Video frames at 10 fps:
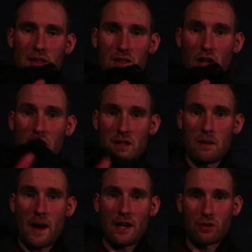the size of the
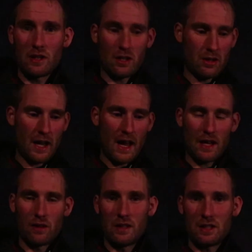battery that you're
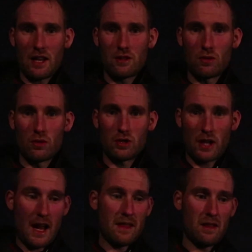getting on this head torch
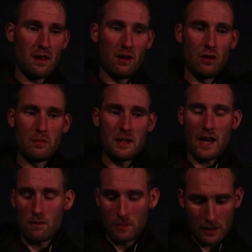and the lumen
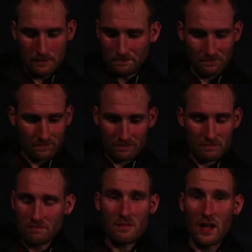output.
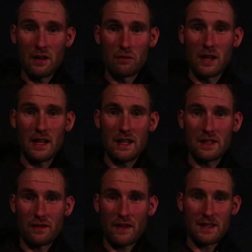It really
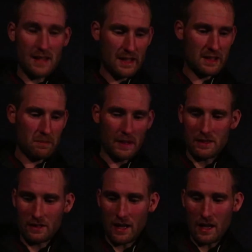is a fantastic
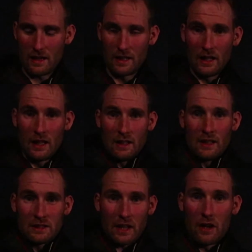piece of kit.
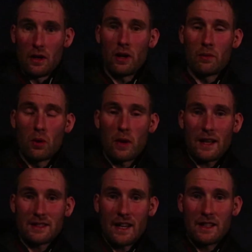So with all
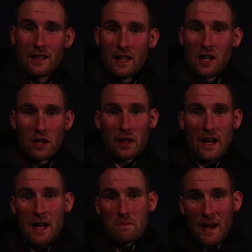that said, I'm going to
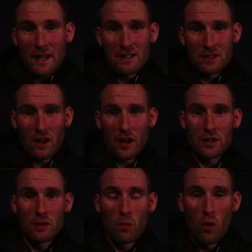head back
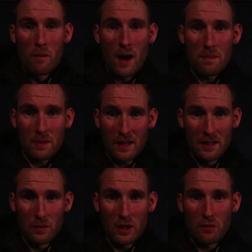inside, warm up,
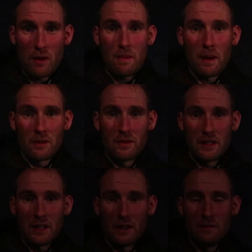and then we're going to wrap up the
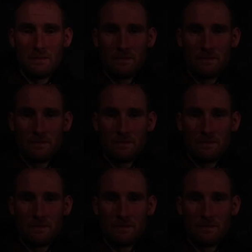video.